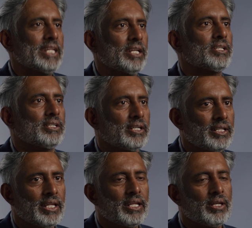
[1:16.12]
data
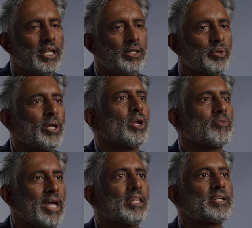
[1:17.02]
and doing a lot
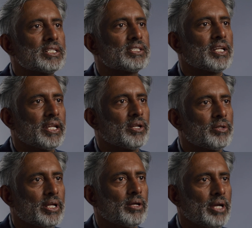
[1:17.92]
of analytics
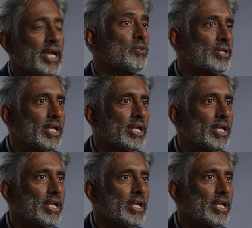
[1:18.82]
ahead of the